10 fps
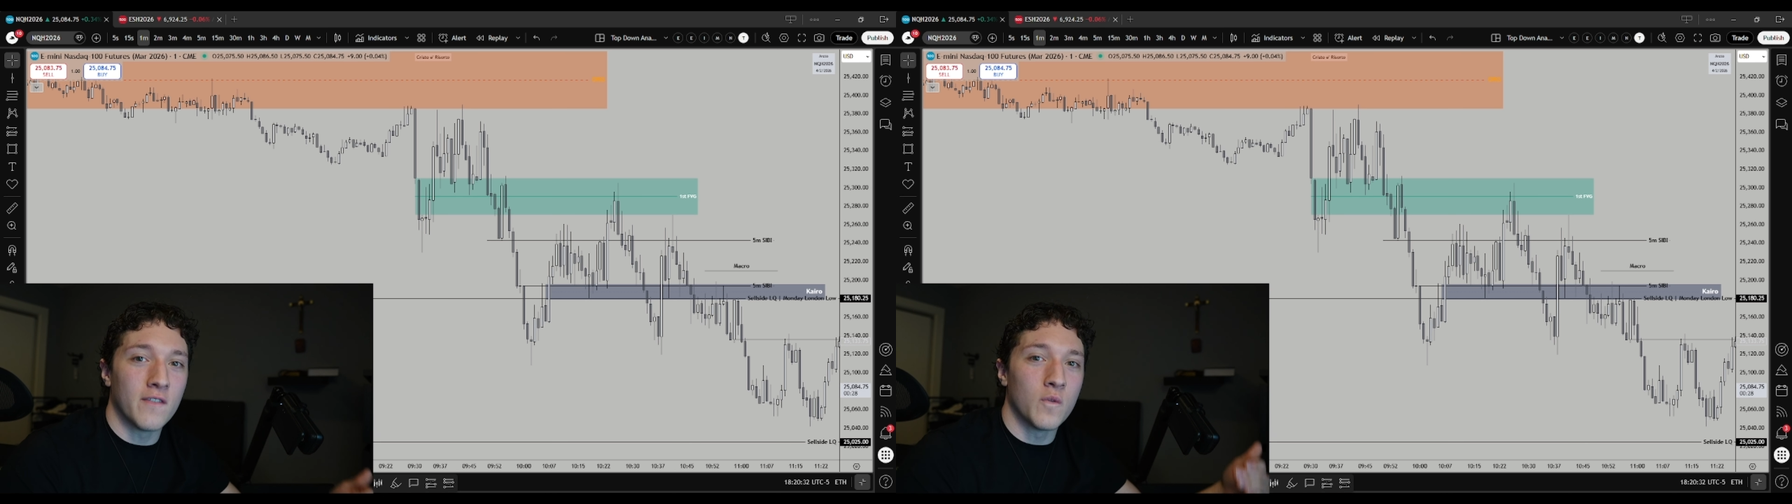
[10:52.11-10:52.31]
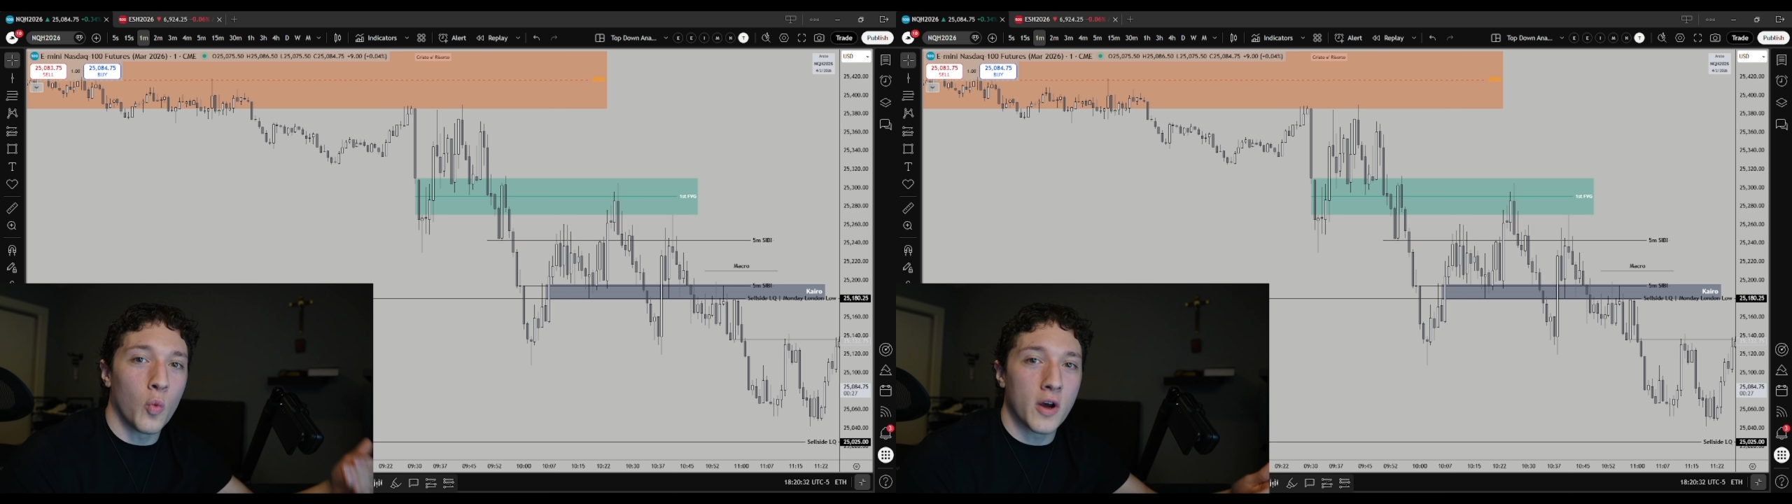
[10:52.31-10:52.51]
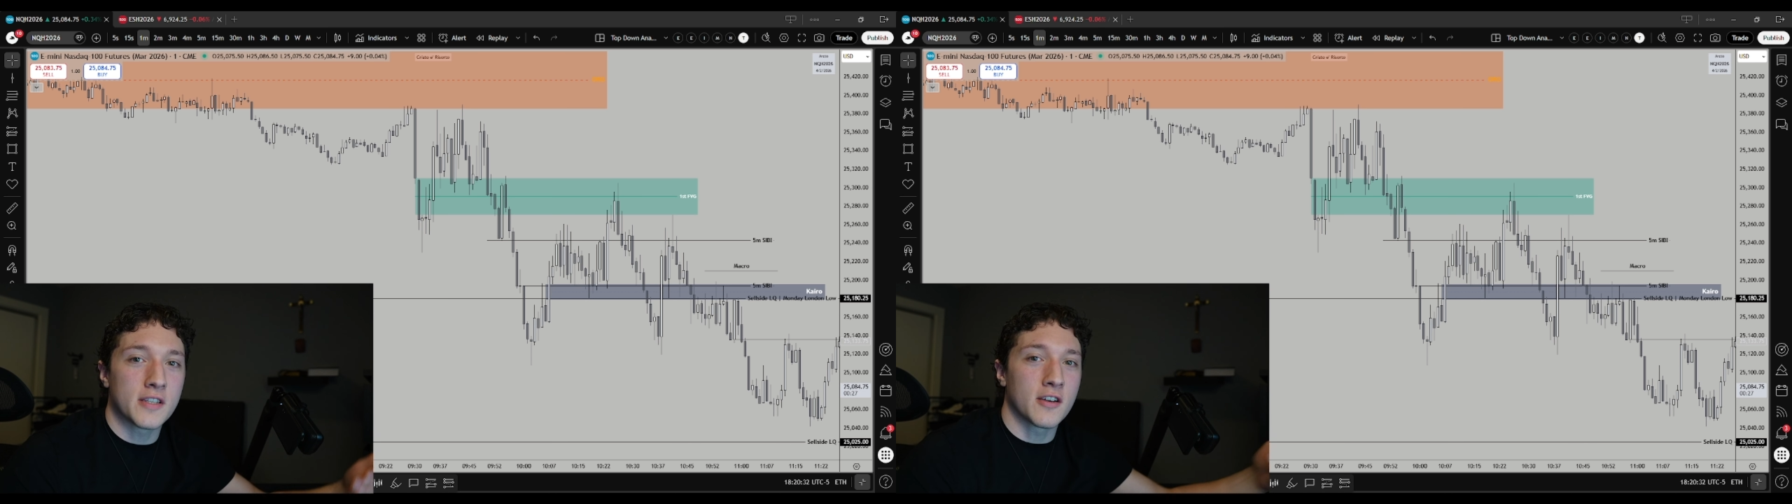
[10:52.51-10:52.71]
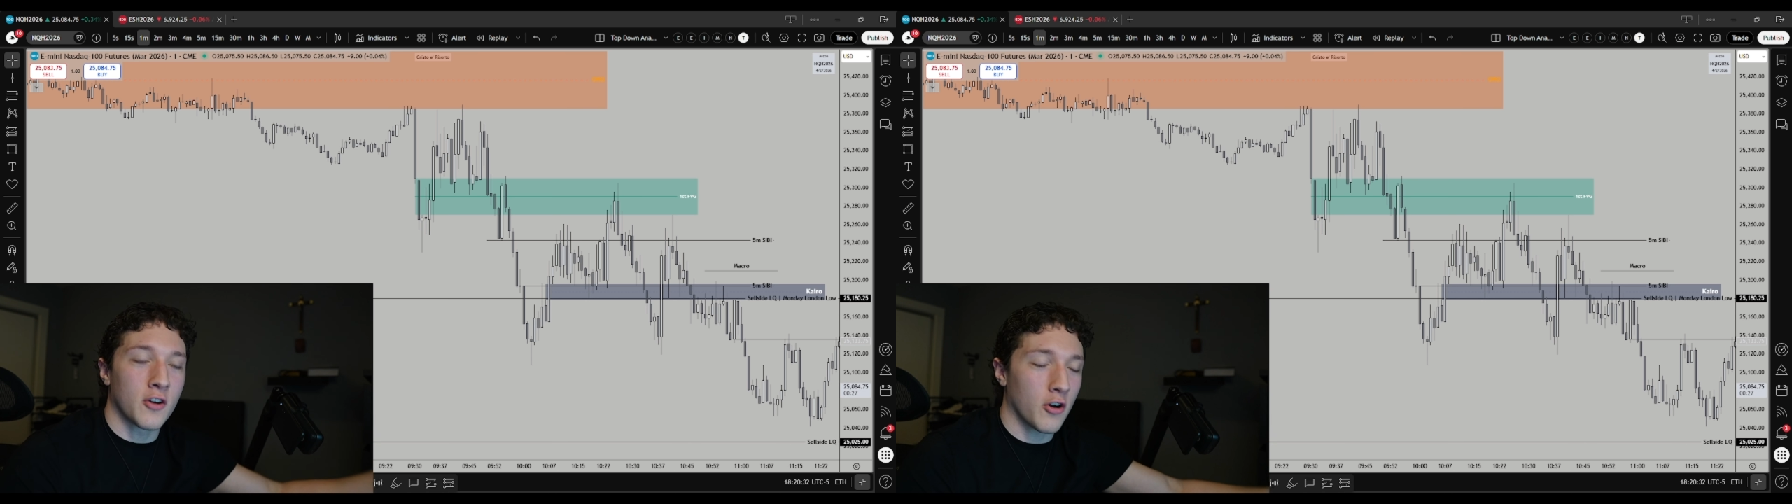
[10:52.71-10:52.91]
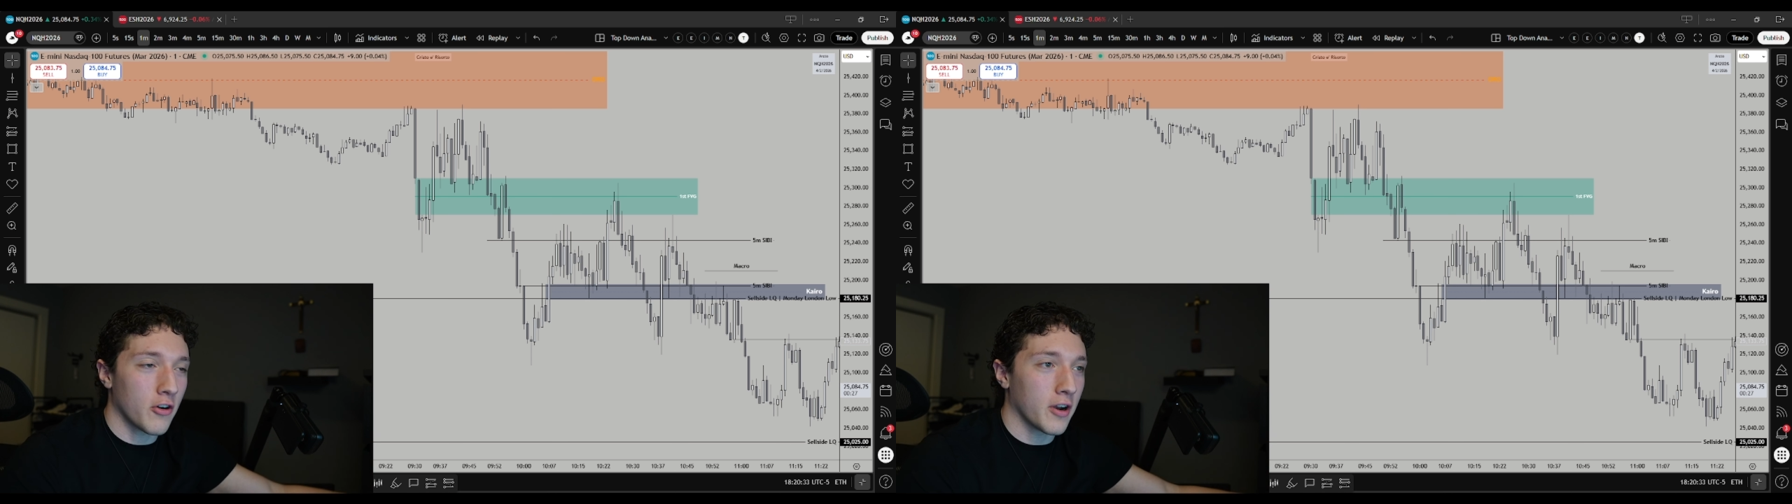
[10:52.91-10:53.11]
what's
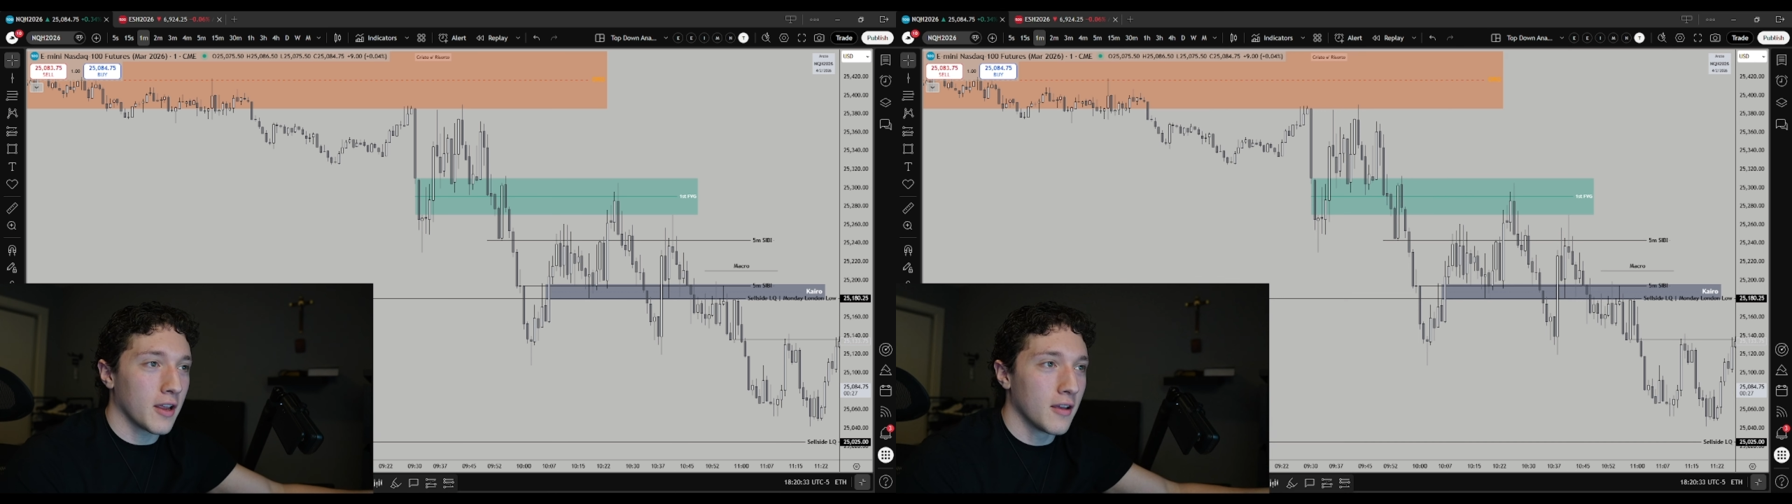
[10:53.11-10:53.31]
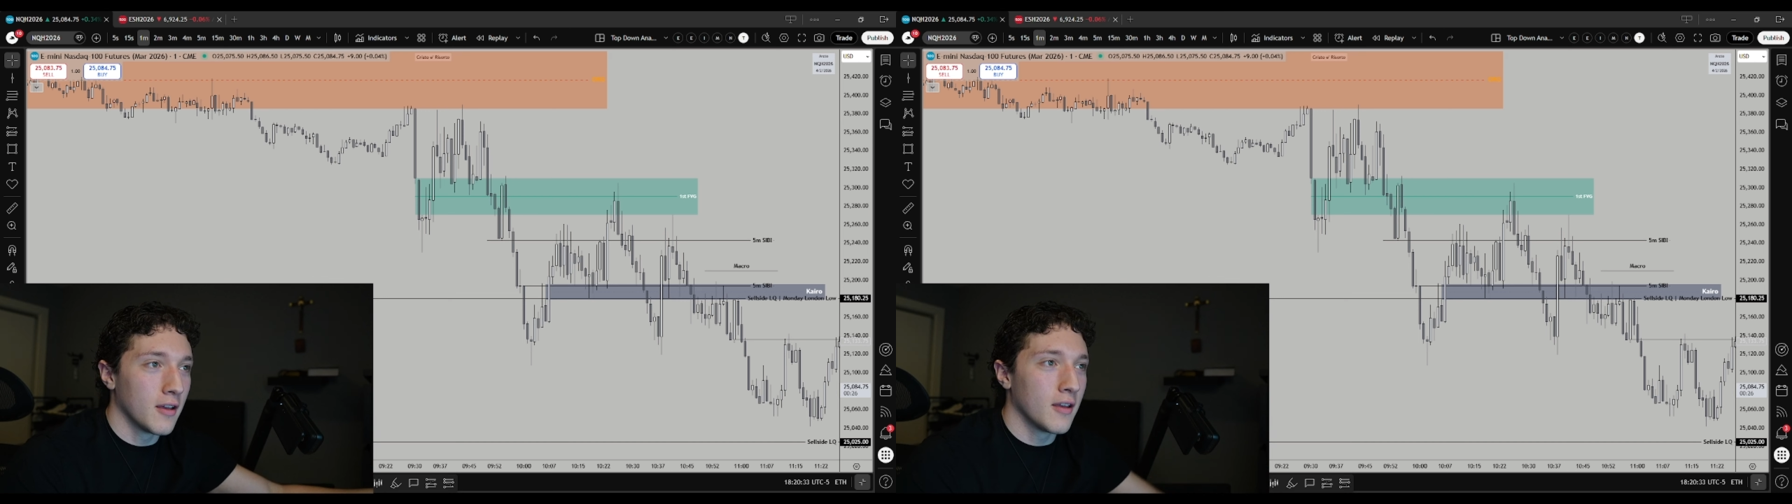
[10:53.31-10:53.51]
occurring